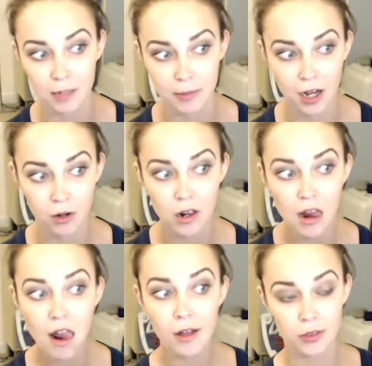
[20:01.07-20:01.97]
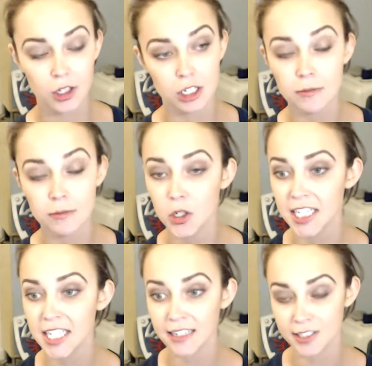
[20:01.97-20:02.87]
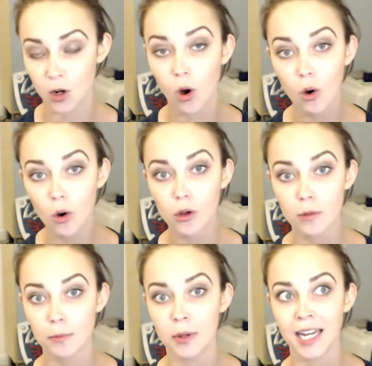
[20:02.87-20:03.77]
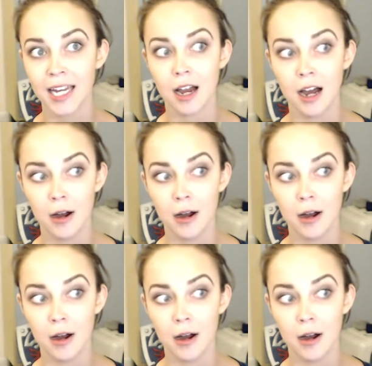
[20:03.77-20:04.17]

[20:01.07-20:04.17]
about the community as a whole, but